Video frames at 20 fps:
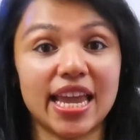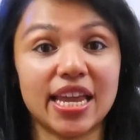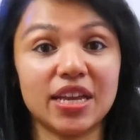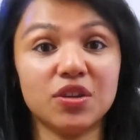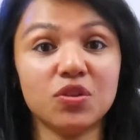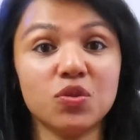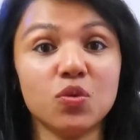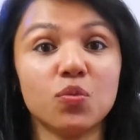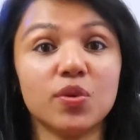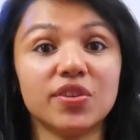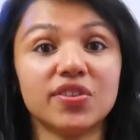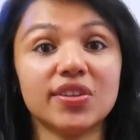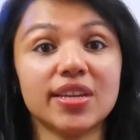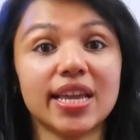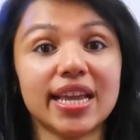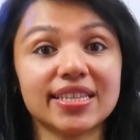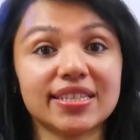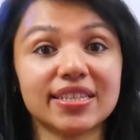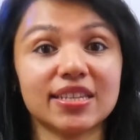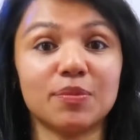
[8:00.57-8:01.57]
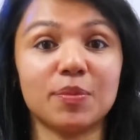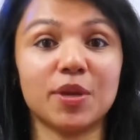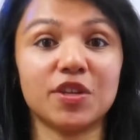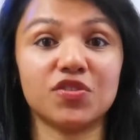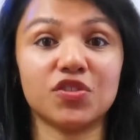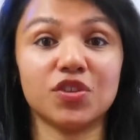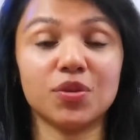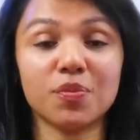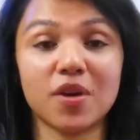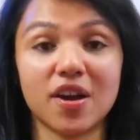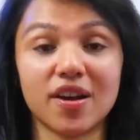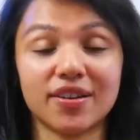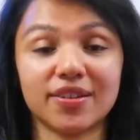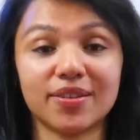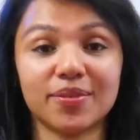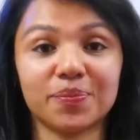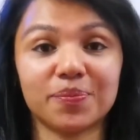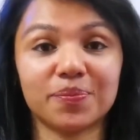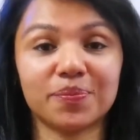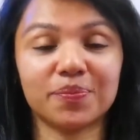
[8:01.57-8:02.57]
end with an exclamatory
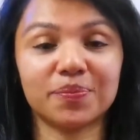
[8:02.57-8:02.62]
mark.